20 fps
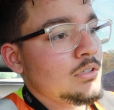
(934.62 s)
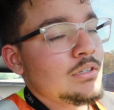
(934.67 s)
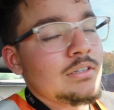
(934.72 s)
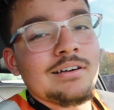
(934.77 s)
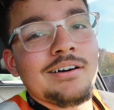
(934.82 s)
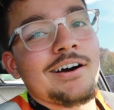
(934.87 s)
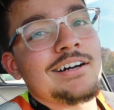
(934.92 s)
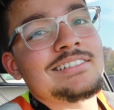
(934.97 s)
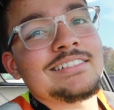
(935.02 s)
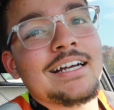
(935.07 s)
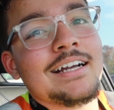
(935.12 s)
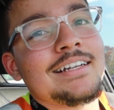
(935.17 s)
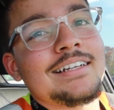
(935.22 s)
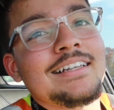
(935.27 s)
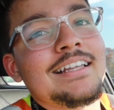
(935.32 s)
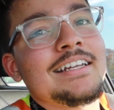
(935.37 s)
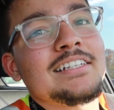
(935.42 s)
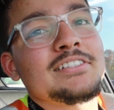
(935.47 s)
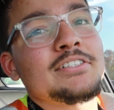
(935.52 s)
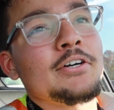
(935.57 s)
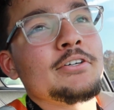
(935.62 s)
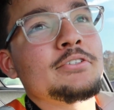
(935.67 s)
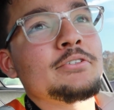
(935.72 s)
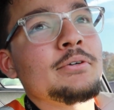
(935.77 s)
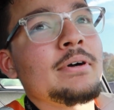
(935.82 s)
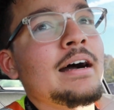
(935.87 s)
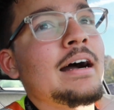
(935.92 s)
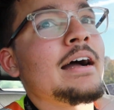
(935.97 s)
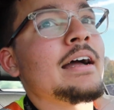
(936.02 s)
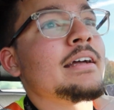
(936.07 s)
Oh, it's not going to let us go too
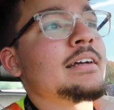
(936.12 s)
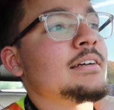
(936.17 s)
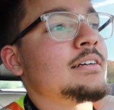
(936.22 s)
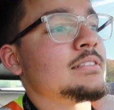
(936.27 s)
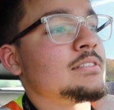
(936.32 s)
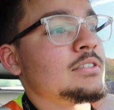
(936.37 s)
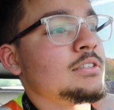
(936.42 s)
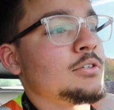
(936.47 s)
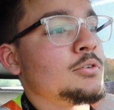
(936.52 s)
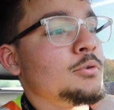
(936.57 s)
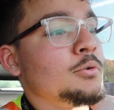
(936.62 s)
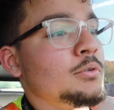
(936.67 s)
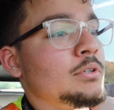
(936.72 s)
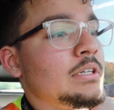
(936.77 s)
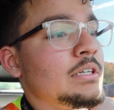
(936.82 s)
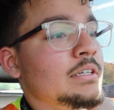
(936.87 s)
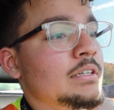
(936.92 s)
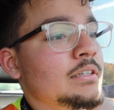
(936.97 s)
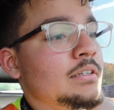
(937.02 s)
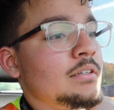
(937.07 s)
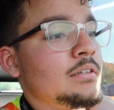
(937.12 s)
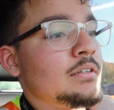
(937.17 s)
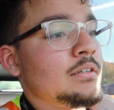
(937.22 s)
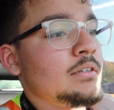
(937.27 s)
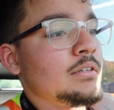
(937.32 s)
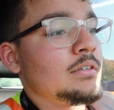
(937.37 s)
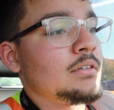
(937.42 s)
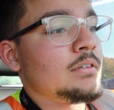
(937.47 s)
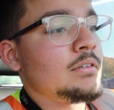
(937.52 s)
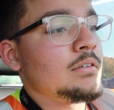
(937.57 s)
high because of the coolant.
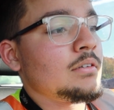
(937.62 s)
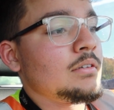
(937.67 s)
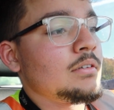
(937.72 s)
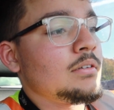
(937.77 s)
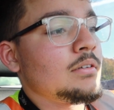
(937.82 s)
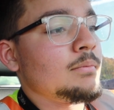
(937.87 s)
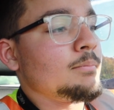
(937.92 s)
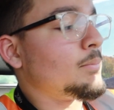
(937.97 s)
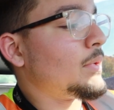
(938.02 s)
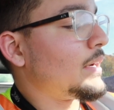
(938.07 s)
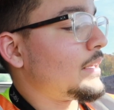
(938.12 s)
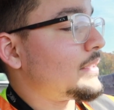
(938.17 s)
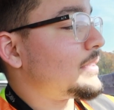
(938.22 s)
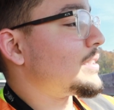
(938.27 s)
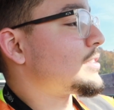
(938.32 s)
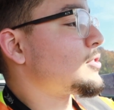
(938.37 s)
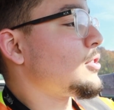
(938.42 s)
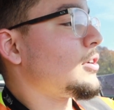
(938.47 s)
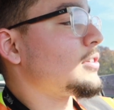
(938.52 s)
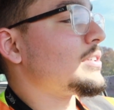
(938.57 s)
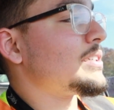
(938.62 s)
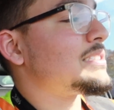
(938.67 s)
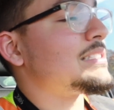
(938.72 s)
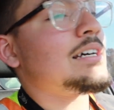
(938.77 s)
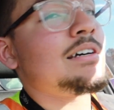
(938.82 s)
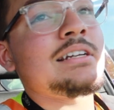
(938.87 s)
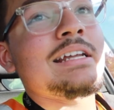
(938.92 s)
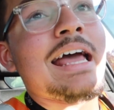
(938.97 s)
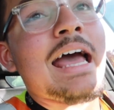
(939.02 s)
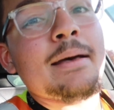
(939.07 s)
But this car does
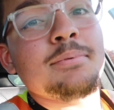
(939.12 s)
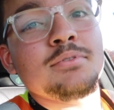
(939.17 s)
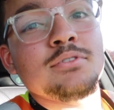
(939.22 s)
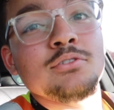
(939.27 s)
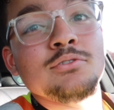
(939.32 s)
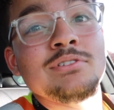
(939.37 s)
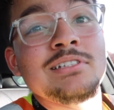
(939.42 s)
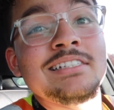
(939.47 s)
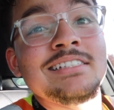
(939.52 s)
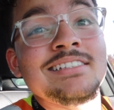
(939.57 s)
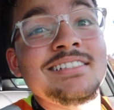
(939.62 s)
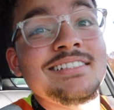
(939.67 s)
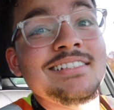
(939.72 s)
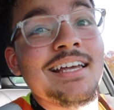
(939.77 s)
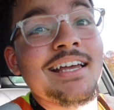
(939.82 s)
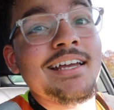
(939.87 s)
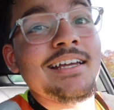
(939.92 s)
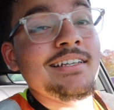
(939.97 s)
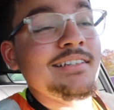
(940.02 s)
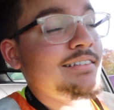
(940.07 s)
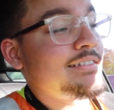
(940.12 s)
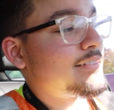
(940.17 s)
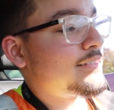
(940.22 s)
sound absolutely insane.